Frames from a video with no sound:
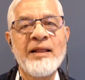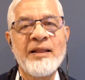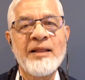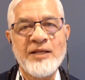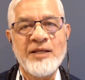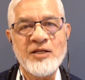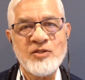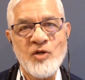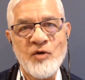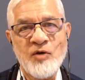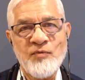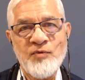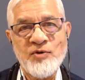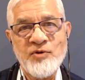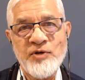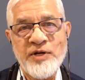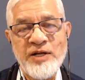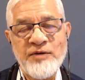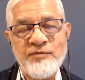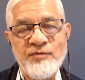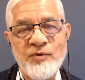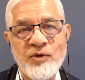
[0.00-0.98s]
That's all for
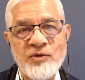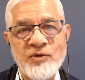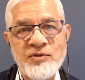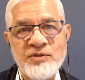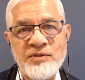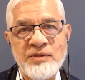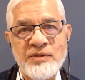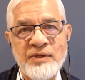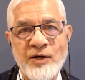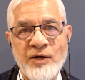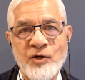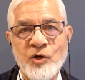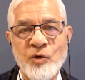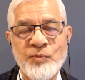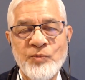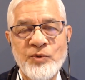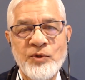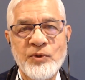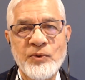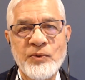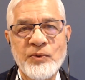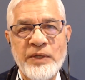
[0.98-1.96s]
today, folks. I
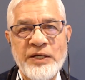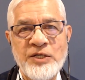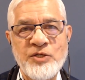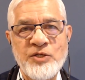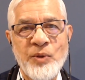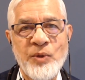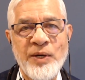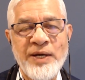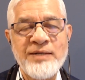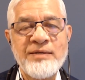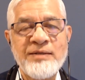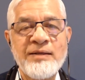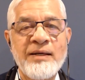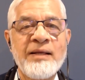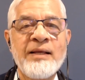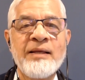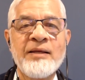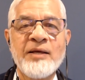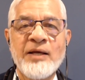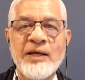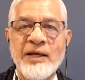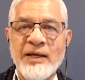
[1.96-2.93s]
hope you enjoyed.
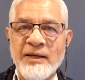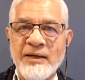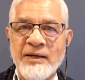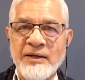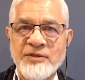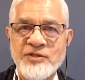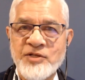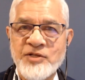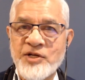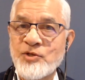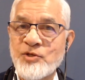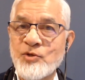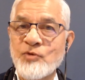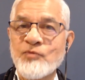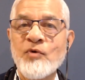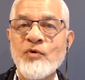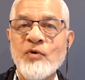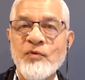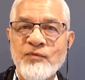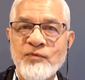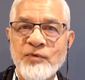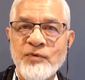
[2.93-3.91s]
Stay tuned
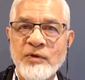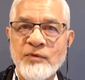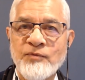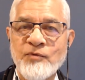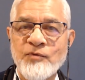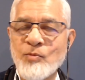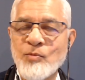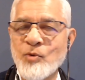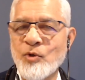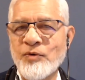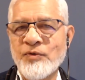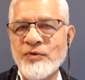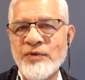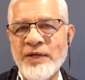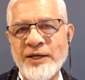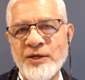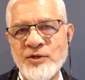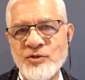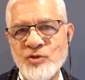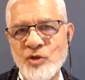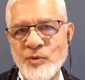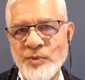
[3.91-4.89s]
for more.
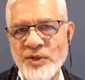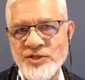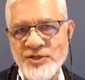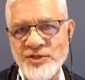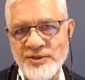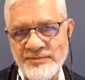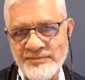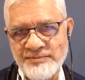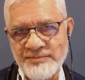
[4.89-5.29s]
Thank you so much.